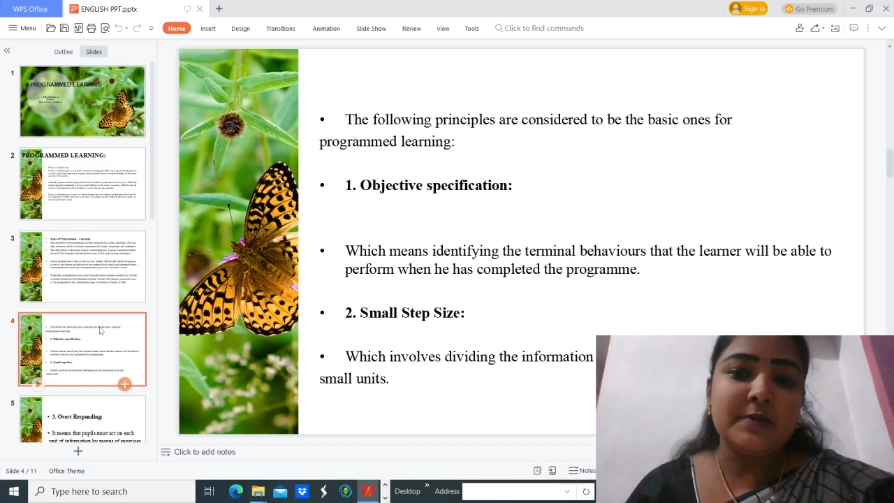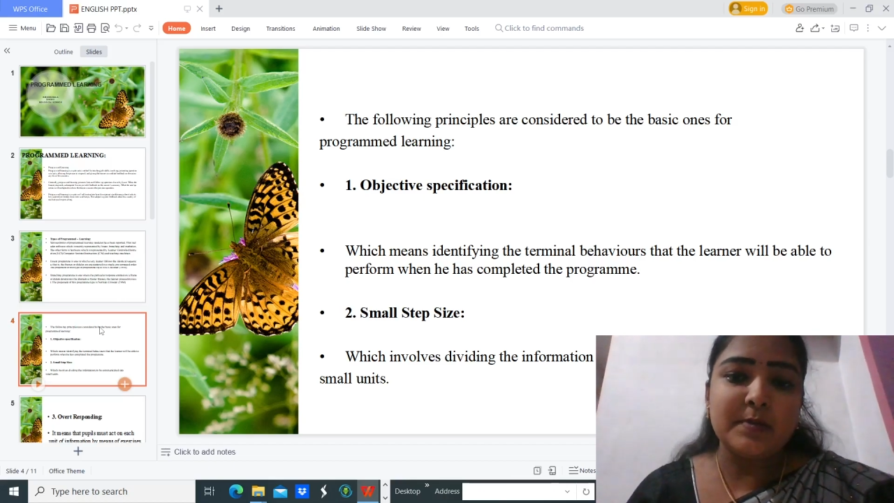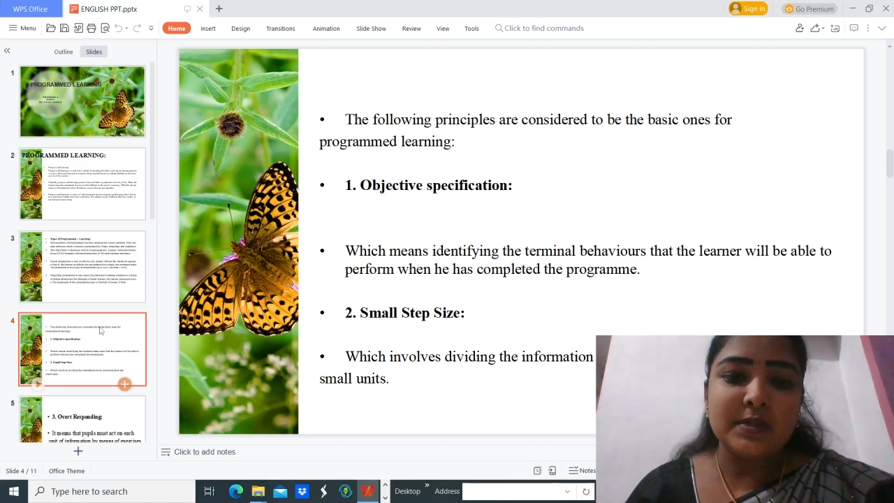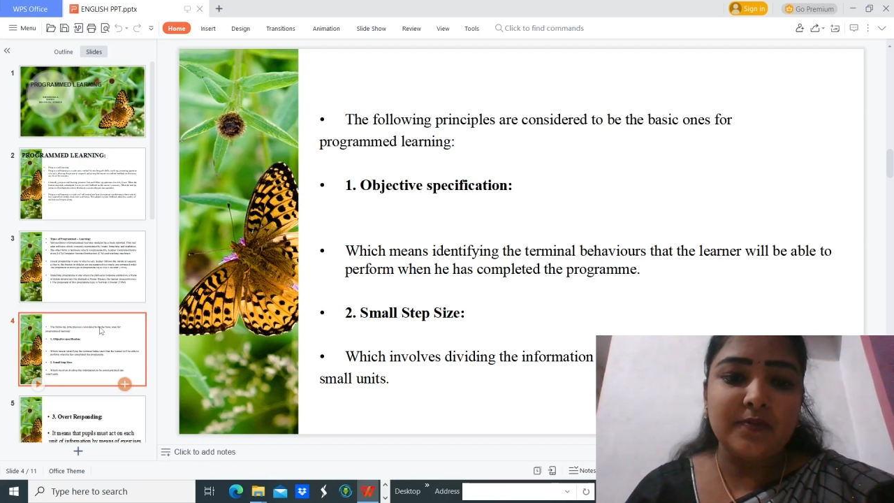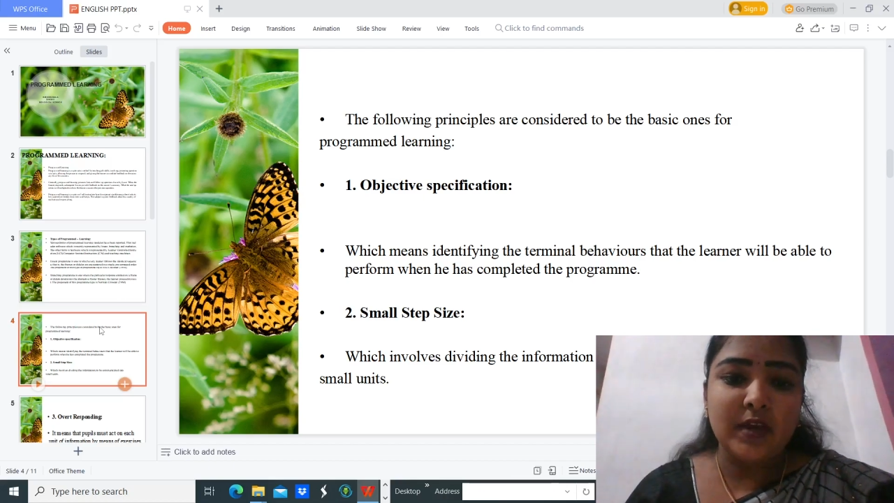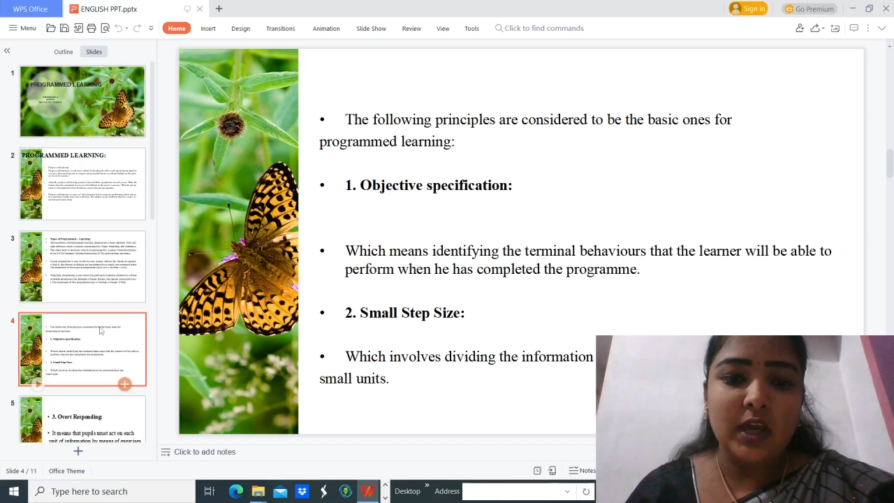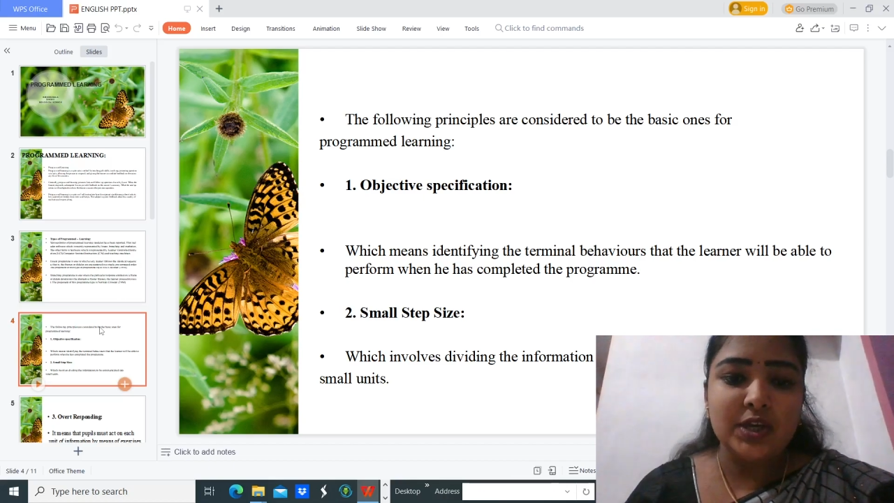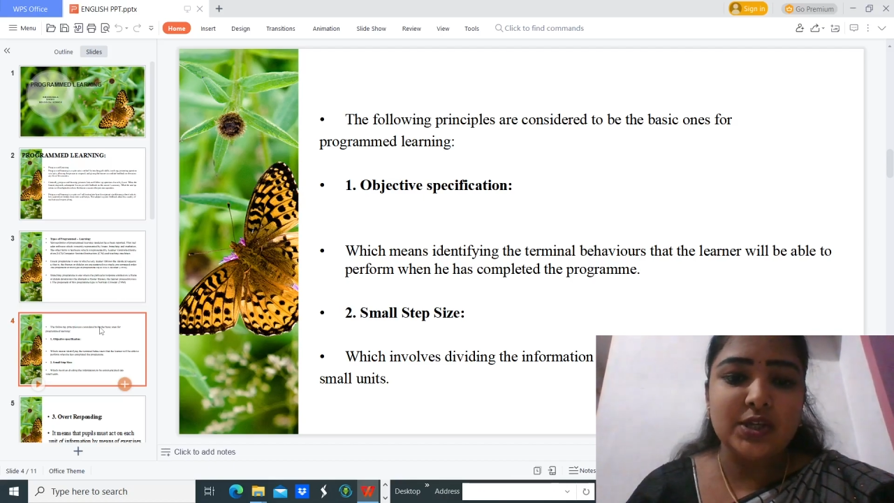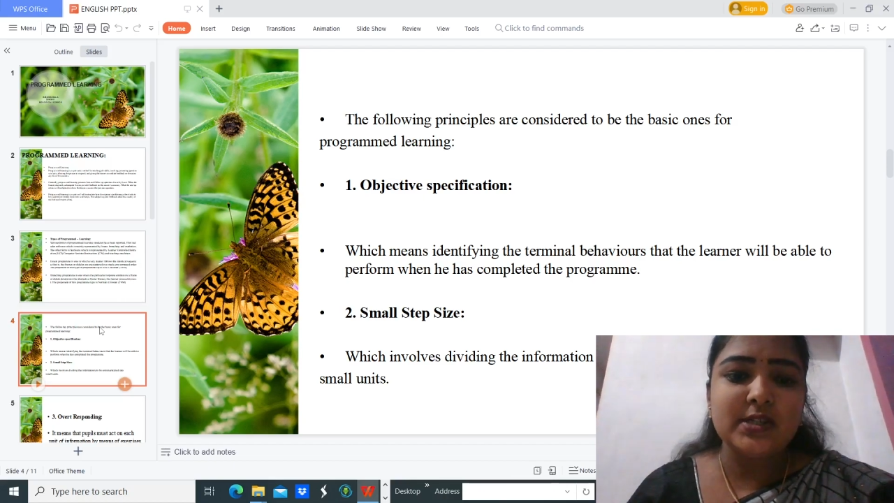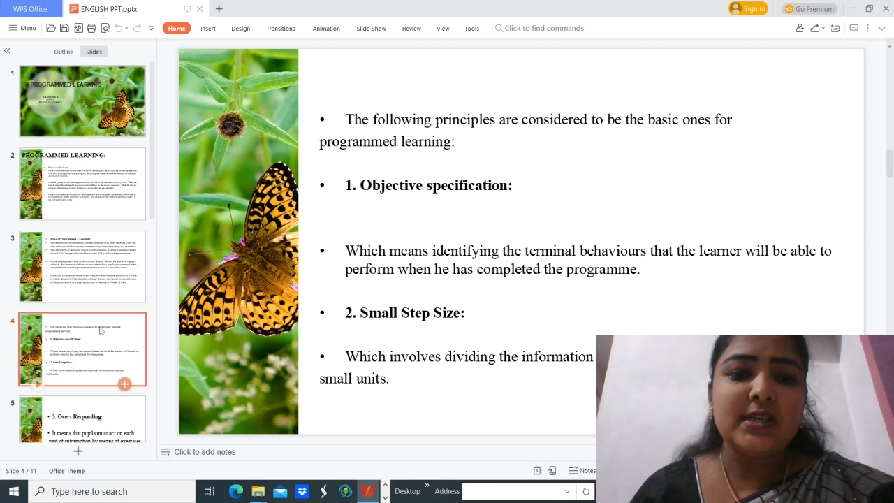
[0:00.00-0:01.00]

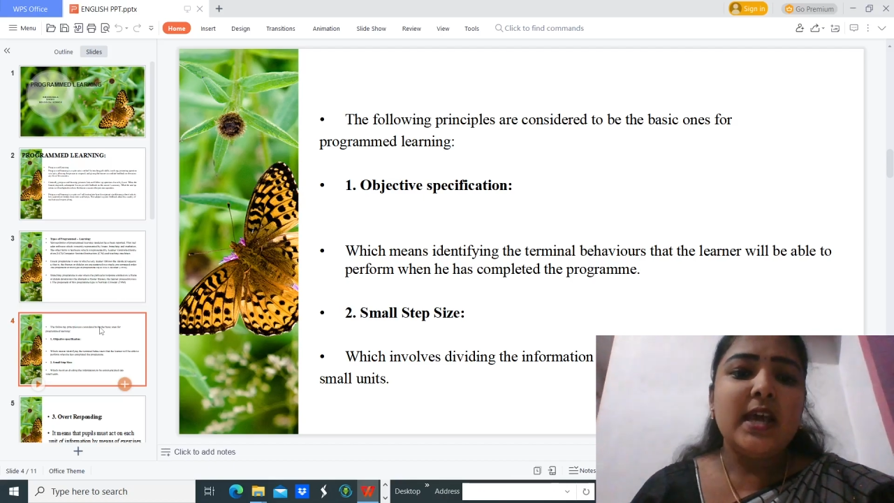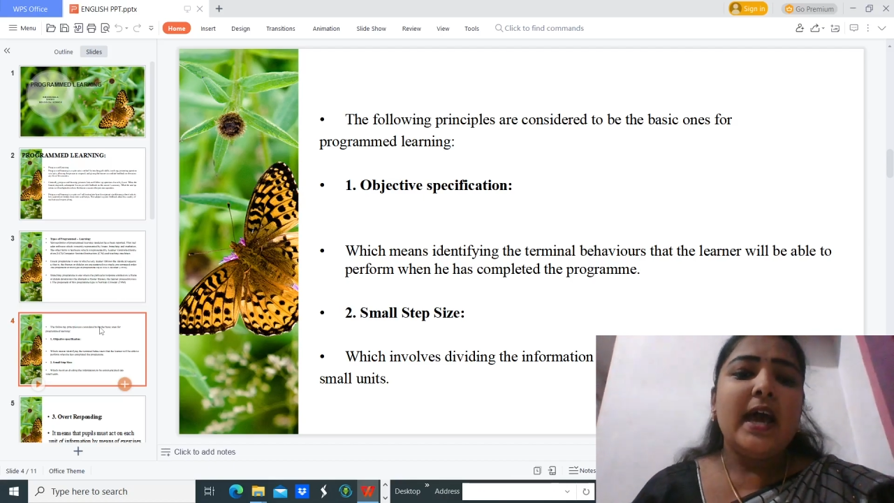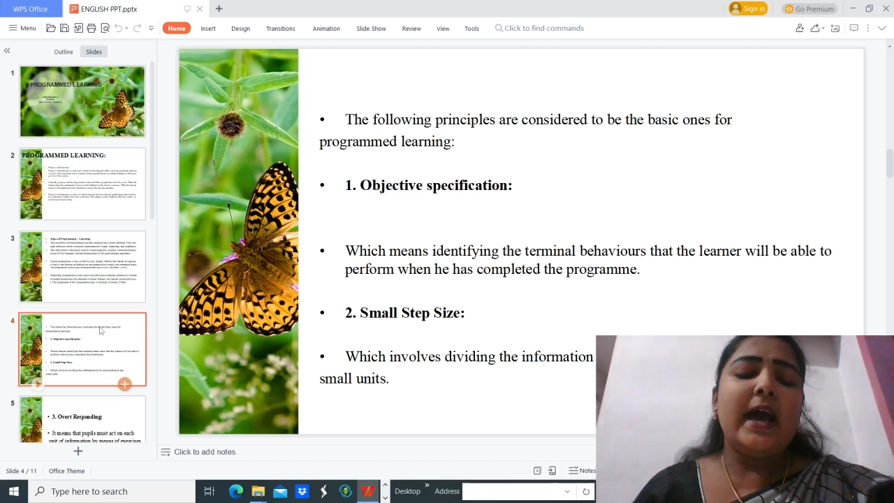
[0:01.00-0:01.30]
specifications.